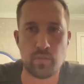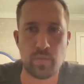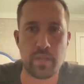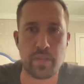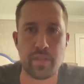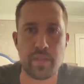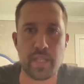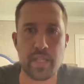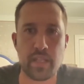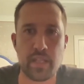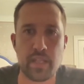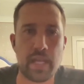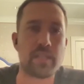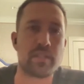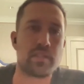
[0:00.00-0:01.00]
with the
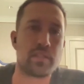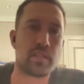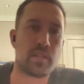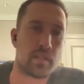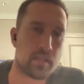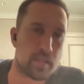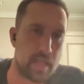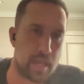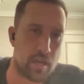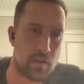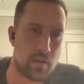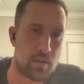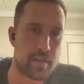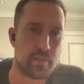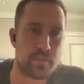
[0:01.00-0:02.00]
legacy
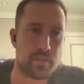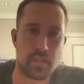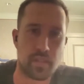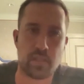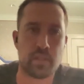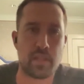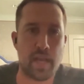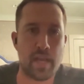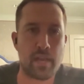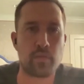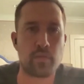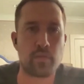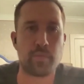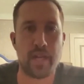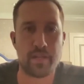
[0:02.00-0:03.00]
carriers, the
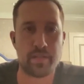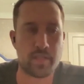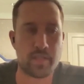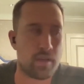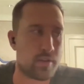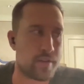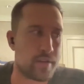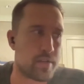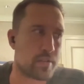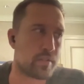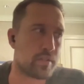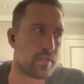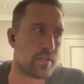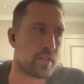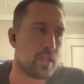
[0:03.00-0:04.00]
enterprise
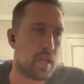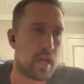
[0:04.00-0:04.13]
carriers.